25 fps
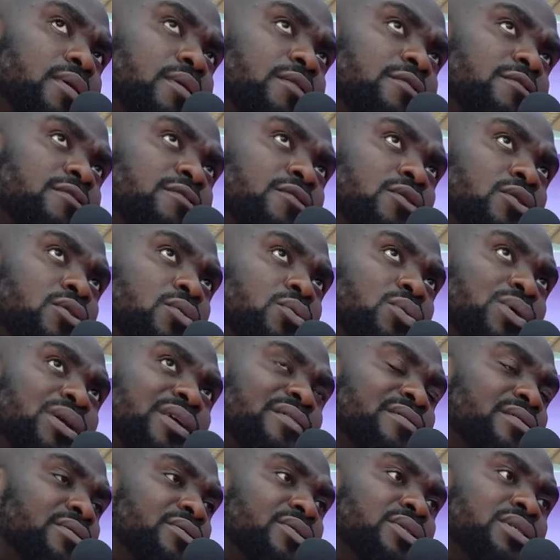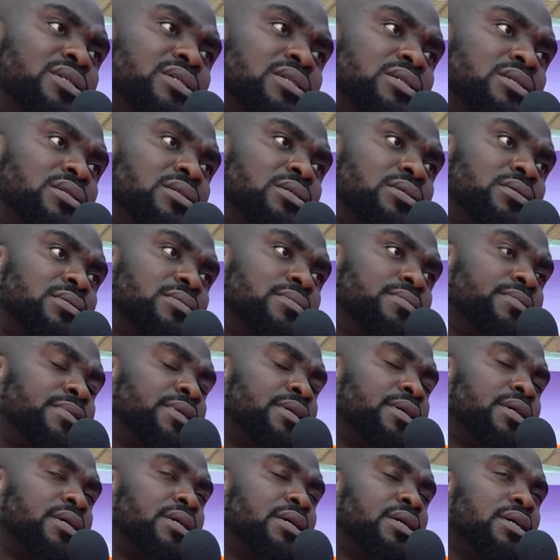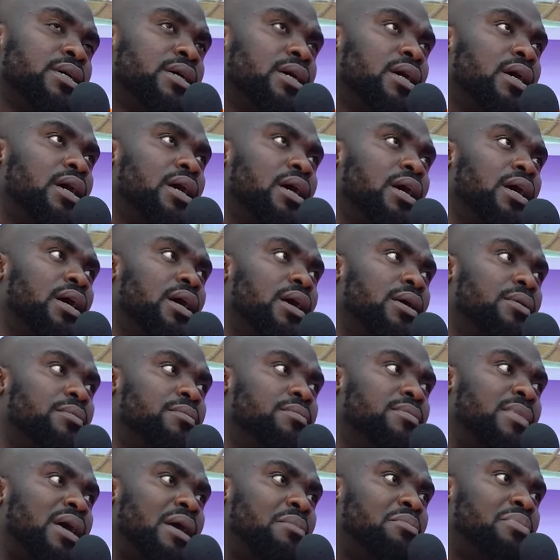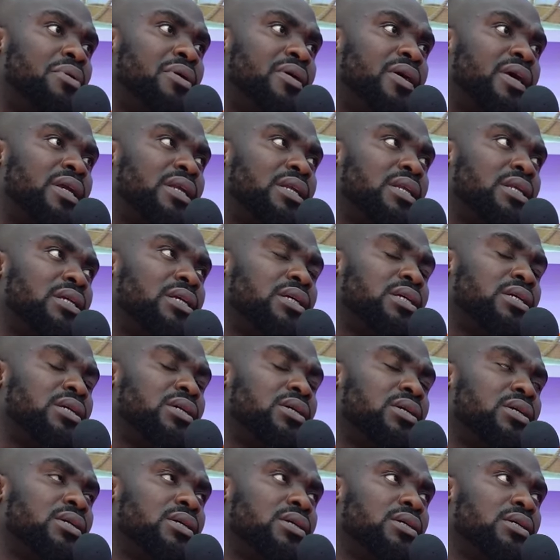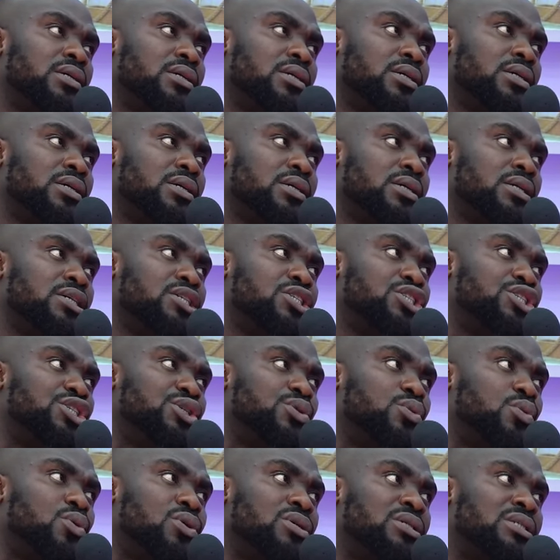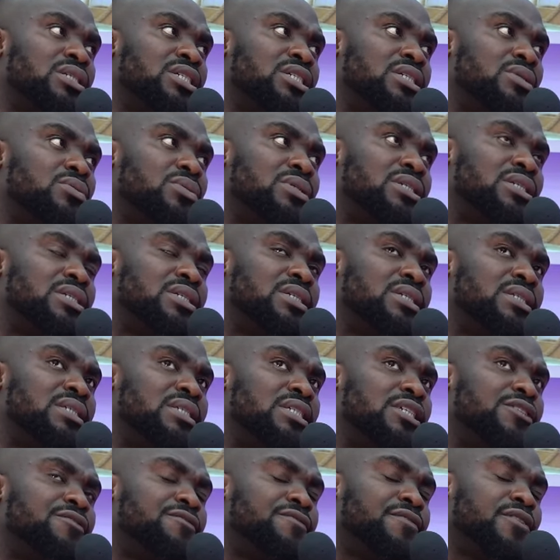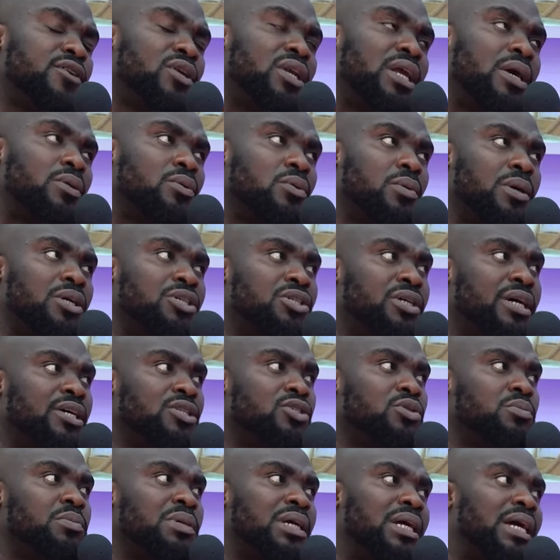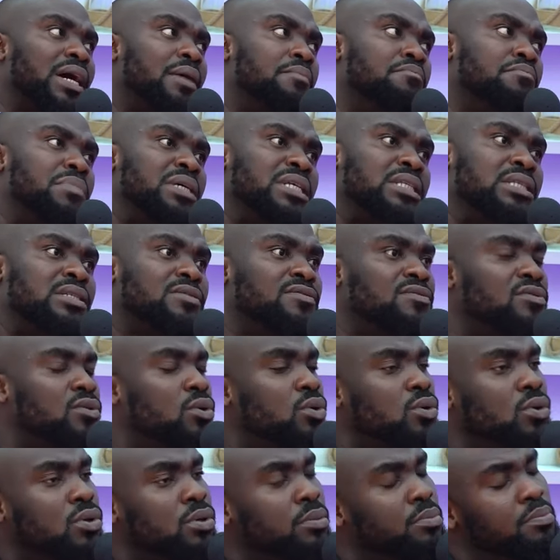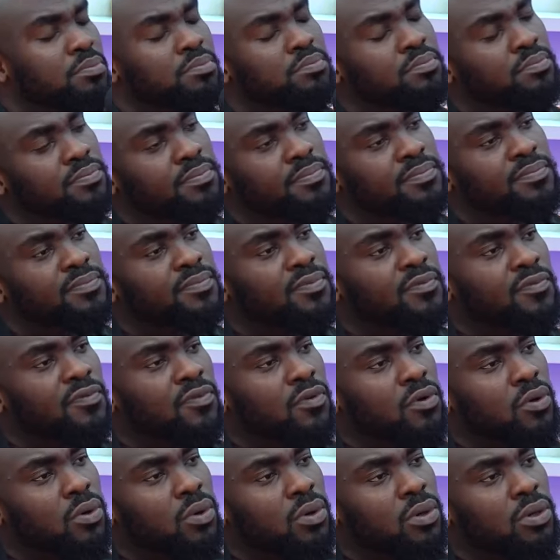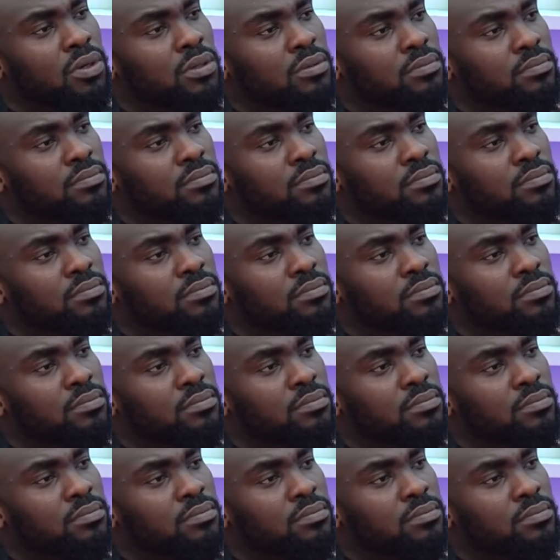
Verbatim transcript: For whatever reason, um, apparently she was she she she felt like we were trying to make her meet for for